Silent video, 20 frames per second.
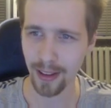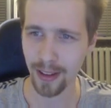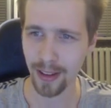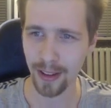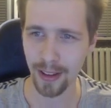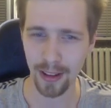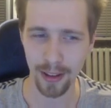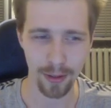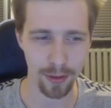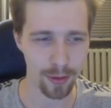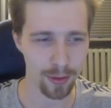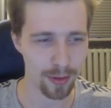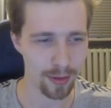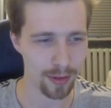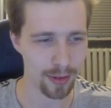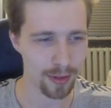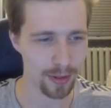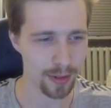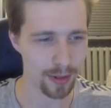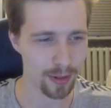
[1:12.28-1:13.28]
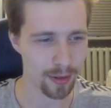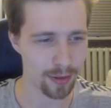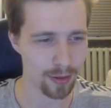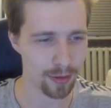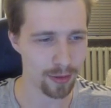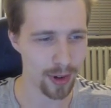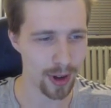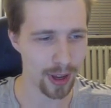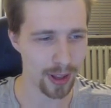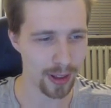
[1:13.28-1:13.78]
When
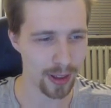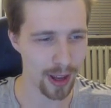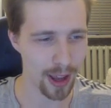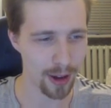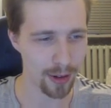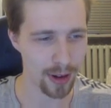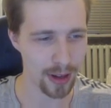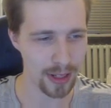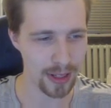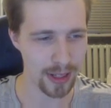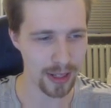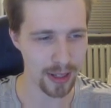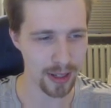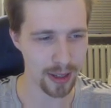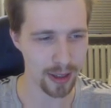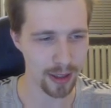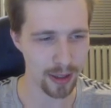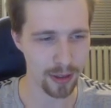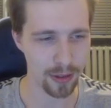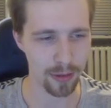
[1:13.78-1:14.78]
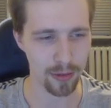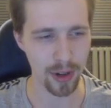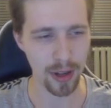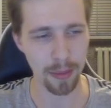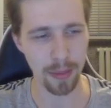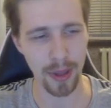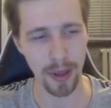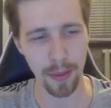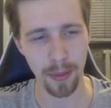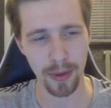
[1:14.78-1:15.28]
right now I see 3
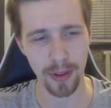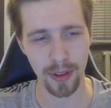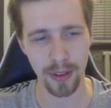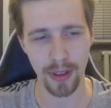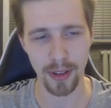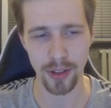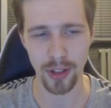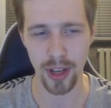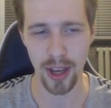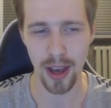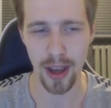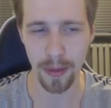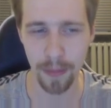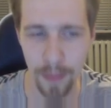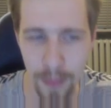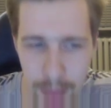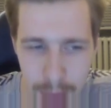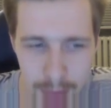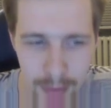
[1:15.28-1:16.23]
people in the chat.